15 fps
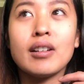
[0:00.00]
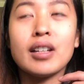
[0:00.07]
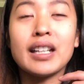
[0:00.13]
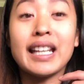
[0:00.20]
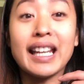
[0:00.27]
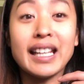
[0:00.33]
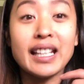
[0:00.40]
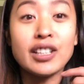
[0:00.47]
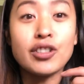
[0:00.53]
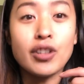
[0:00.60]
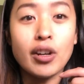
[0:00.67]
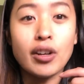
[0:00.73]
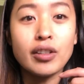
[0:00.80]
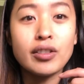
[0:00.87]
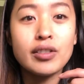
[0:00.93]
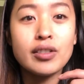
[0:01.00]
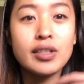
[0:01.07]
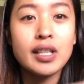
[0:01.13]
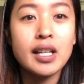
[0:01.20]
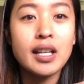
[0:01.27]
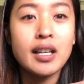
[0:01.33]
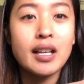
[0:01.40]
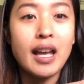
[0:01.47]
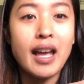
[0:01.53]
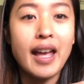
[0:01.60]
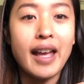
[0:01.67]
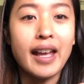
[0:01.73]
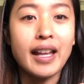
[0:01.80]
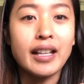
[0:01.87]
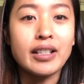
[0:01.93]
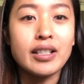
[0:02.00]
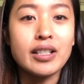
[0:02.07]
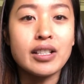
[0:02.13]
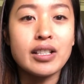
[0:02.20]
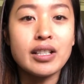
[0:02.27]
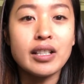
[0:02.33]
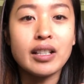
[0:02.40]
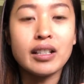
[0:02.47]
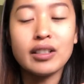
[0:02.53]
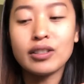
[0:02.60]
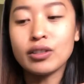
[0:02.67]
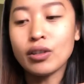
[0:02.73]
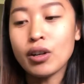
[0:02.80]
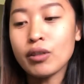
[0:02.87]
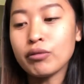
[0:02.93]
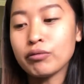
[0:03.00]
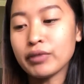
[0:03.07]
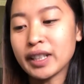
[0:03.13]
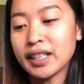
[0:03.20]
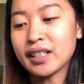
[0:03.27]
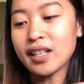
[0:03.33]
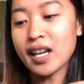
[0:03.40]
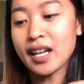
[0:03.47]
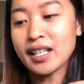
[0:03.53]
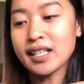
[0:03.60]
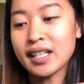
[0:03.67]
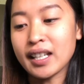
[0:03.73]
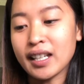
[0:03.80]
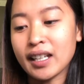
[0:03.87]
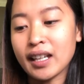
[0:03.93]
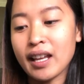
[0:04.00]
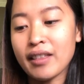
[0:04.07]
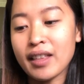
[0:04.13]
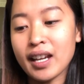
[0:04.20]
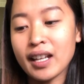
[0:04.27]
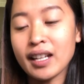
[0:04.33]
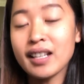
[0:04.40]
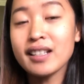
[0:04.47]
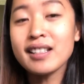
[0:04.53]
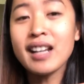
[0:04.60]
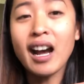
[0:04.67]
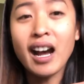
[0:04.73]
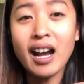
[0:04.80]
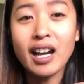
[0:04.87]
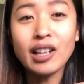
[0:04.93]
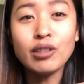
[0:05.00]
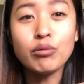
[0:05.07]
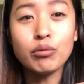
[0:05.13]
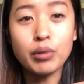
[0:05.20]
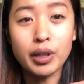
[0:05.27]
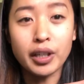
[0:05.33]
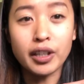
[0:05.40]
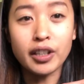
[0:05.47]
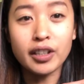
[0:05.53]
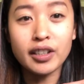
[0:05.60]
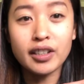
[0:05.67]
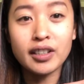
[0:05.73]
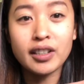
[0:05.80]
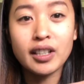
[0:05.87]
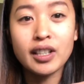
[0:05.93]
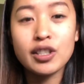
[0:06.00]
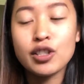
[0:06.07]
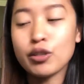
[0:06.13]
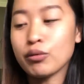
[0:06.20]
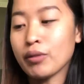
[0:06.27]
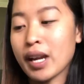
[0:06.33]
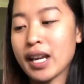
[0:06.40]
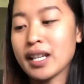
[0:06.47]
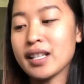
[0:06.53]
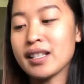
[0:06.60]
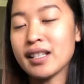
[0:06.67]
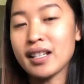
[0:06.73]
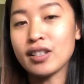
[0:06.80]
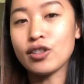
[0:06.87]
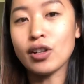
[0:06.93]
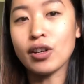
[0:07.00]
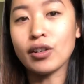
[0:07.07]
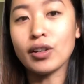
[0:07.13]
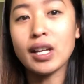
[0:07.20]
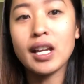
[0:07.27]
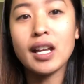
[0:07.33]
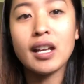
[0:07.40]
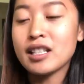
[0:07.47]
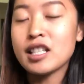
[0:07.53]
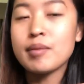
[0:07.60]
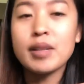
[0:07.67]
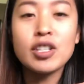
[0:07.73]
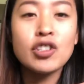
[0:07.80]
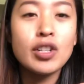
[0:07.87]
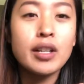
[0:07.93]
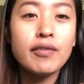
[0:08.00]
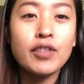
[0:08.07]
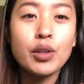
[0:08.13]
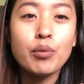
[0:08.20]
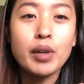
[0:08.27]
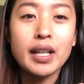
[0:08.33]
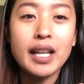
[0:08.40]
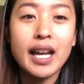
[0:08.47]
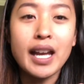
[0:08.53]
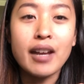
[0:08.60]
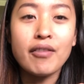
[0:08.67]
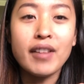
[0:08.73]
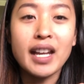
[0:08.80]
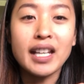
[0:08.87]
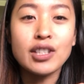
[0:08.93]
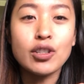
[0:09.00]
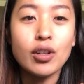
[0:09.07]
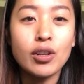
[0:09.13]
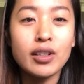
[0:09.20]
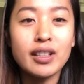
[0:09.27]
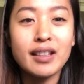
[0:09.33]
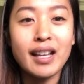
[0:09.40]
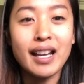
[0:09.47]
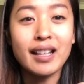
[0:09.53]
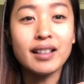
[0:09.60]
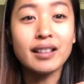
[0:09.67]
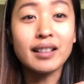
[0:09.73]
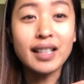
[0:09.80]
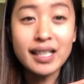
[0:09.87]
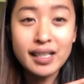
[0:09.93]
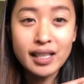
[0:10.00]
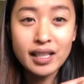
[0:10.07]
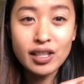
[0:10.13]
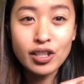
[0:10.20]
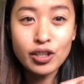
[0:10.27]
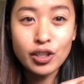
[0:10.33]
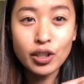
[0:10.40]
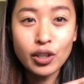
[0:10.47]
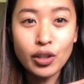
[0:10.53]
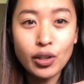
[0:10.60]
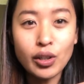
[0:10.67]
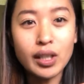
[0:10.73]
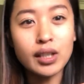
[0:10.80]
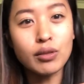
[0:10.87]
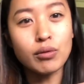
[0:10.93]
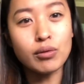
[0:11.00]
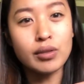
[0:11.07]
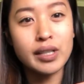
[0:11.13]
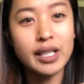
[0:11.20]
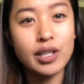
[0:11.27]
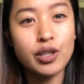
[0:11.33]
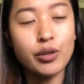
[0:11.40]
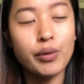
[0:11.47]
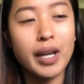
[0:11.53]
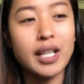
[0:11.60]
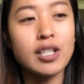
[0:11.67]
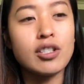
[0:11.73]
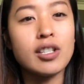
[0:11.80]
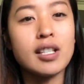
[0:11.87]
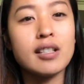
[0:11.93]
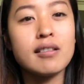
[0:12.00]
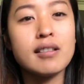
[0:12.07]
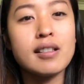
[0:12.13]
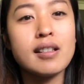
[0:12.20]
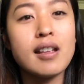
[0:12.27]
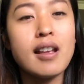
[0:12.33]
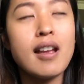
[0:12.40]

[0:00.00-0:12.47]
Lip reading: getting dogs and not realizing that it's hard work to raise a dog, especially if you want to have a dog that listens to you in all situations